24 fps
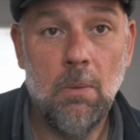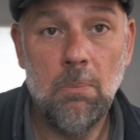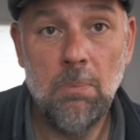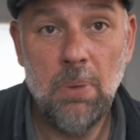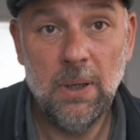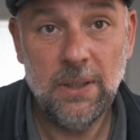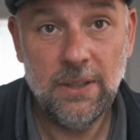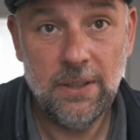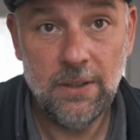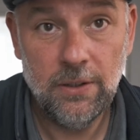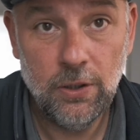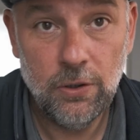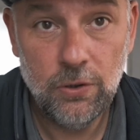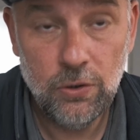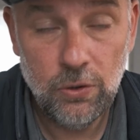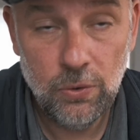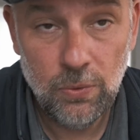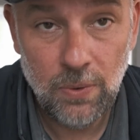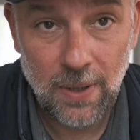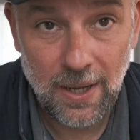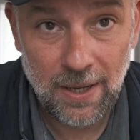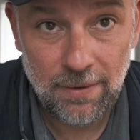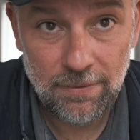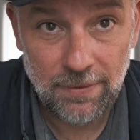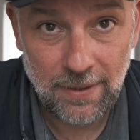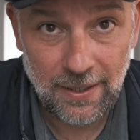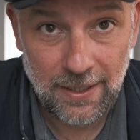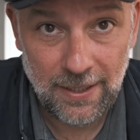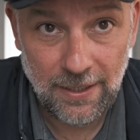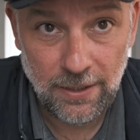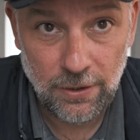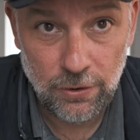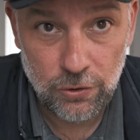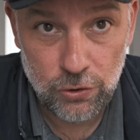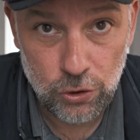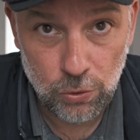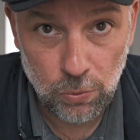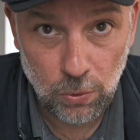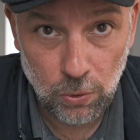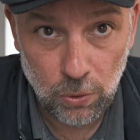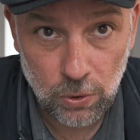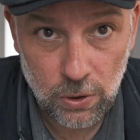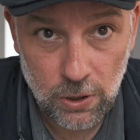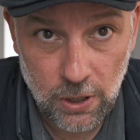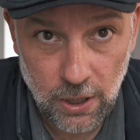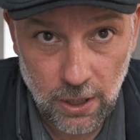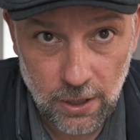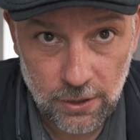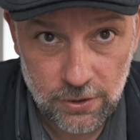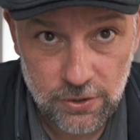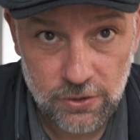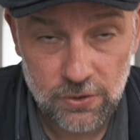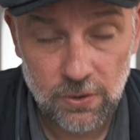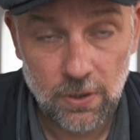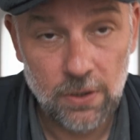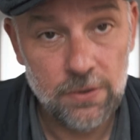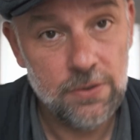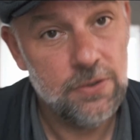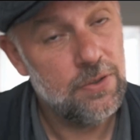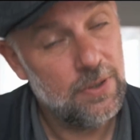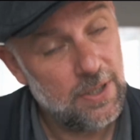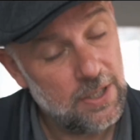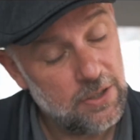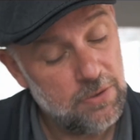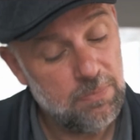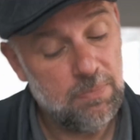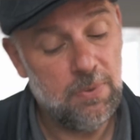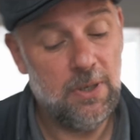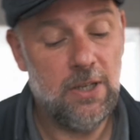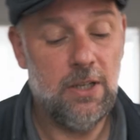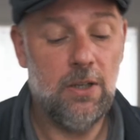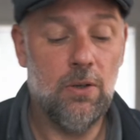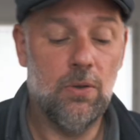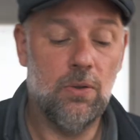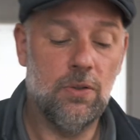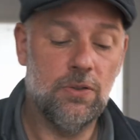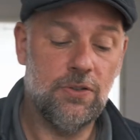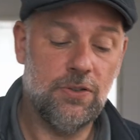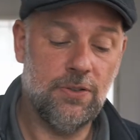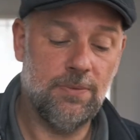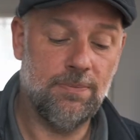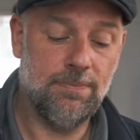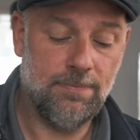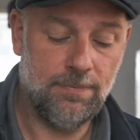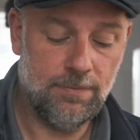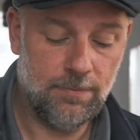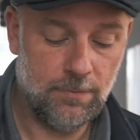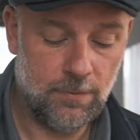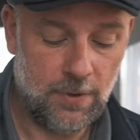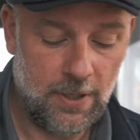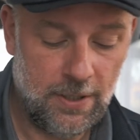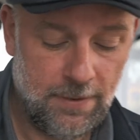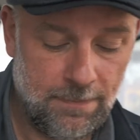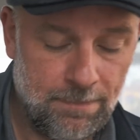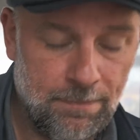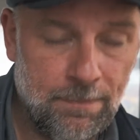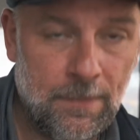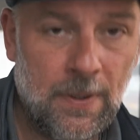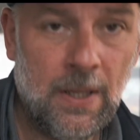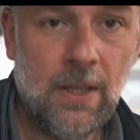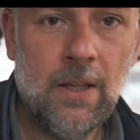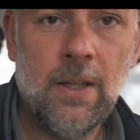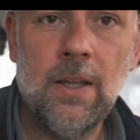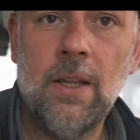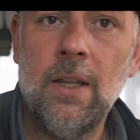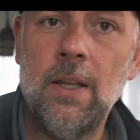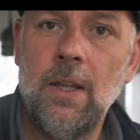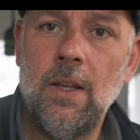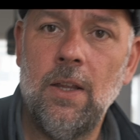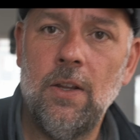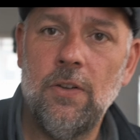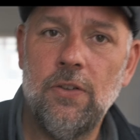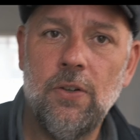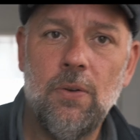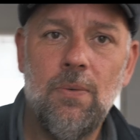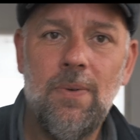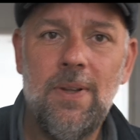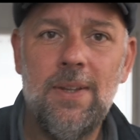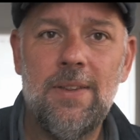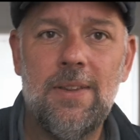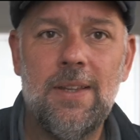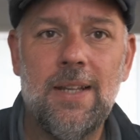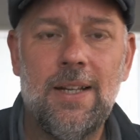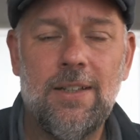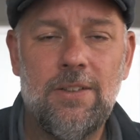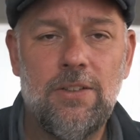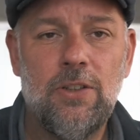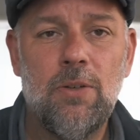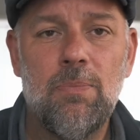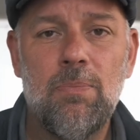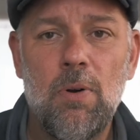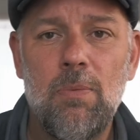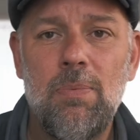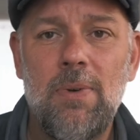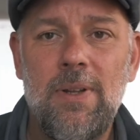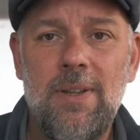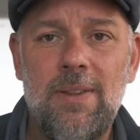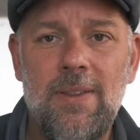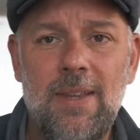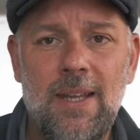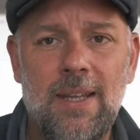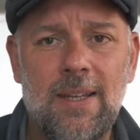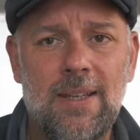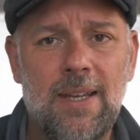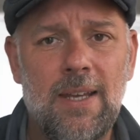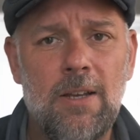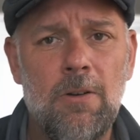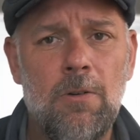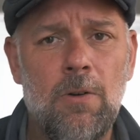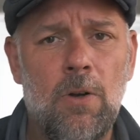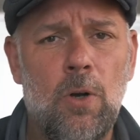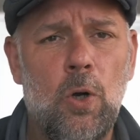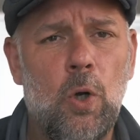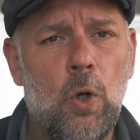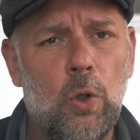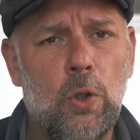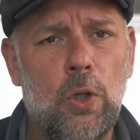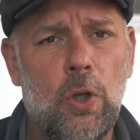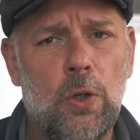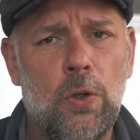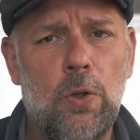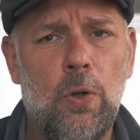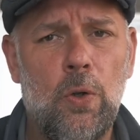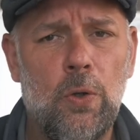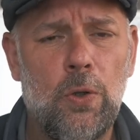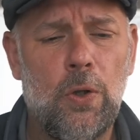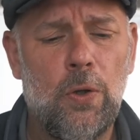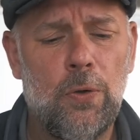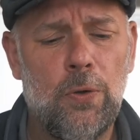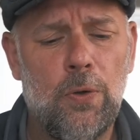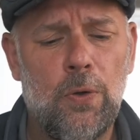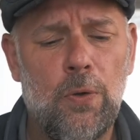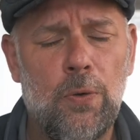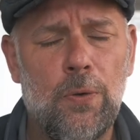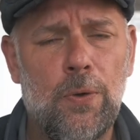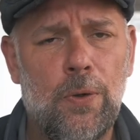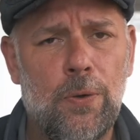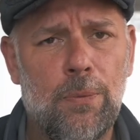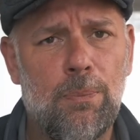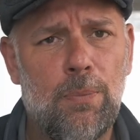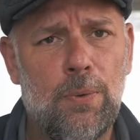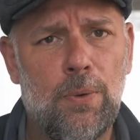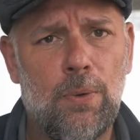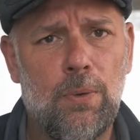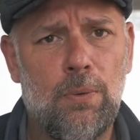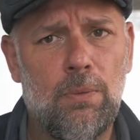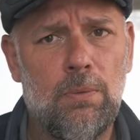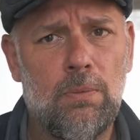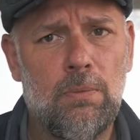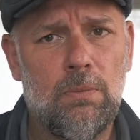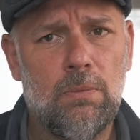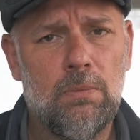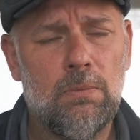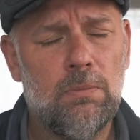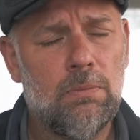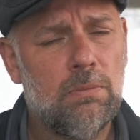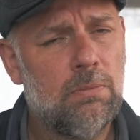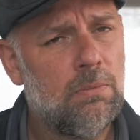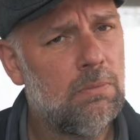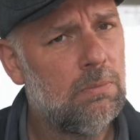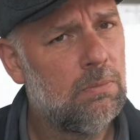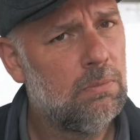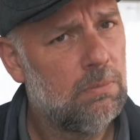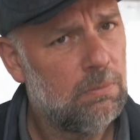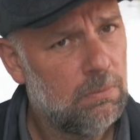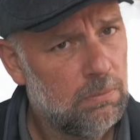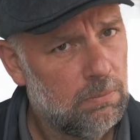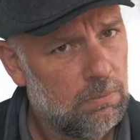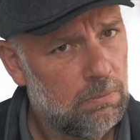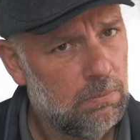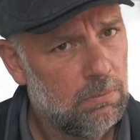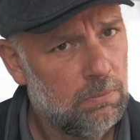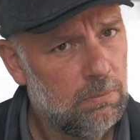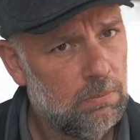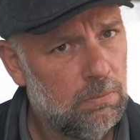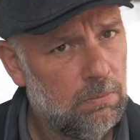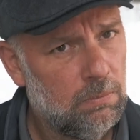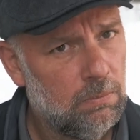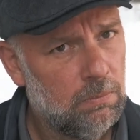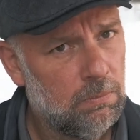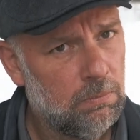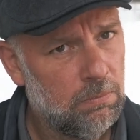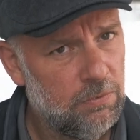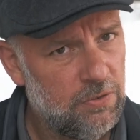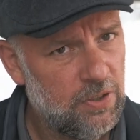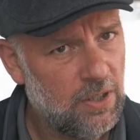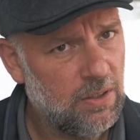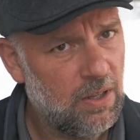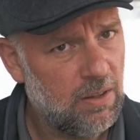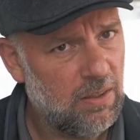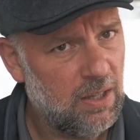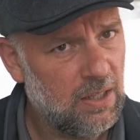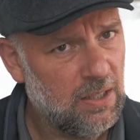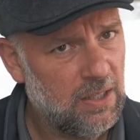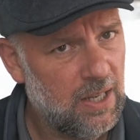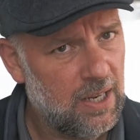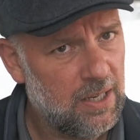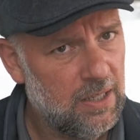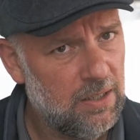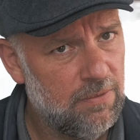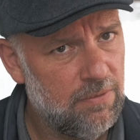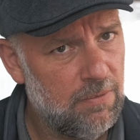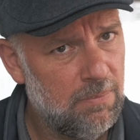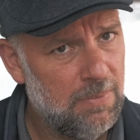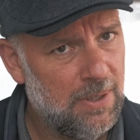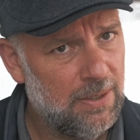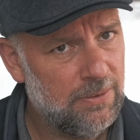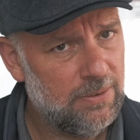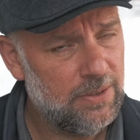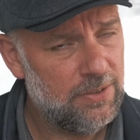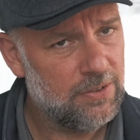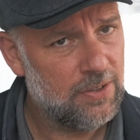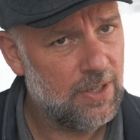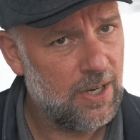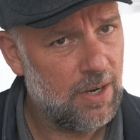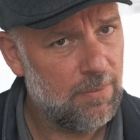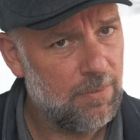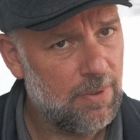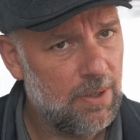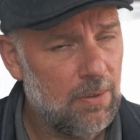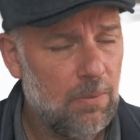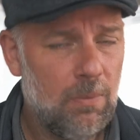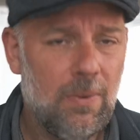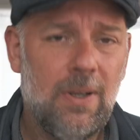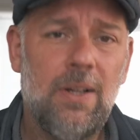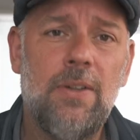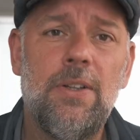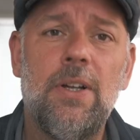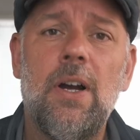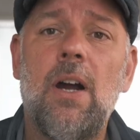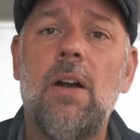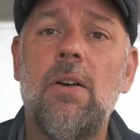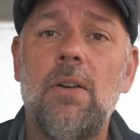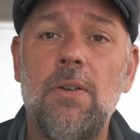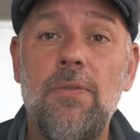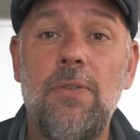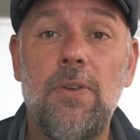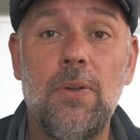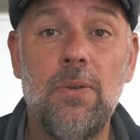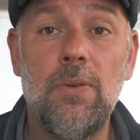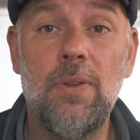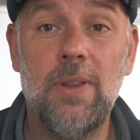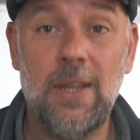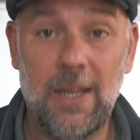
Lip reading: but you do have a dual card slot. So that's pretty awesome, right? So with that, you're probably thinking, hold on, Paul. Is there nothing negative about this camera? Well, there are a few